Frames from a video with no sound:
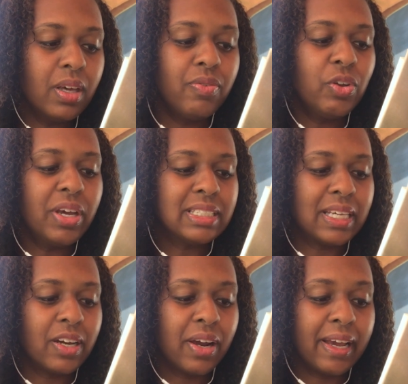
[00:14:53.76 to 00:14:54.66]
A few days
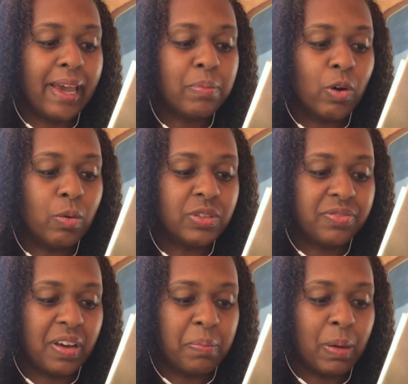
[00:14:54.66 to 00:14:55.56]
later, I came home to
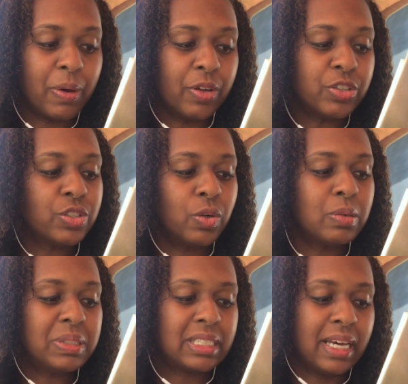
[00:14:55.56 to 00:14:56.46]
find my mother so
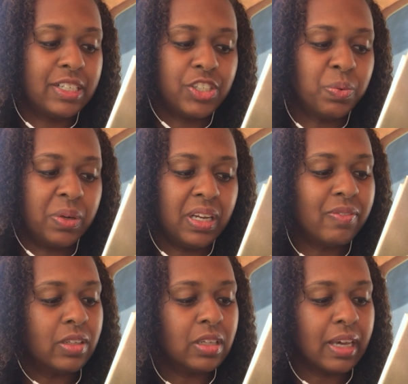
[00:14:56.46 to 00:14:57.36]
upset she wouldn't
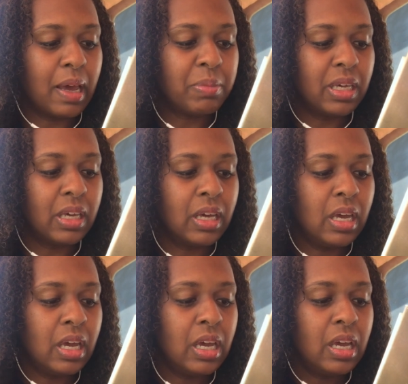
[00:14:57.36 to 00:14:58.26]
even look at me.
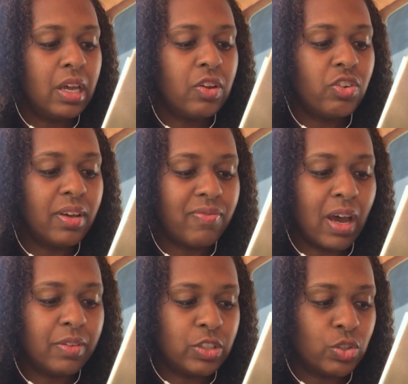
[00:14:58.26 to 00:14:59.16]
She had
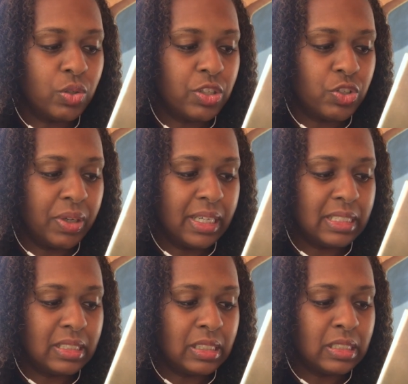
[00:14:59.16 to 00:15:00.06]
found the stolen
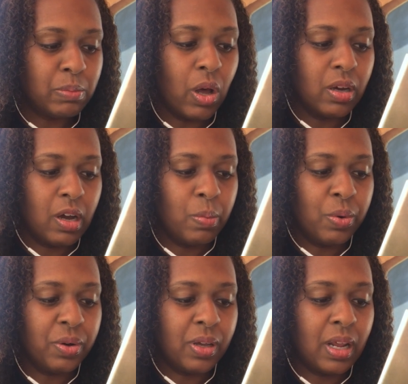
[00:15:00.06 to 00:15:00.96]
trinkets in a small
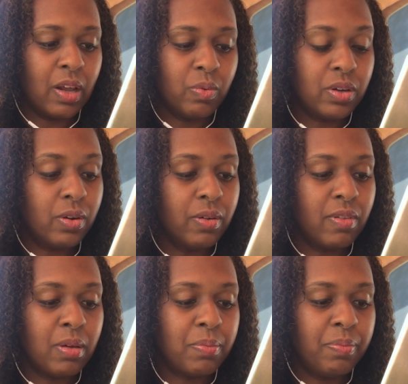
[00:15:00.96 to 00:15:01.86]
cupboard and had
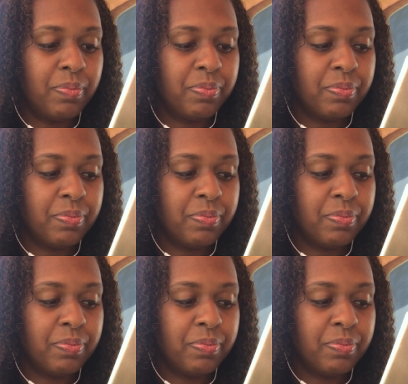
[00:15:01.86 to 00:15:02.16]
returned them.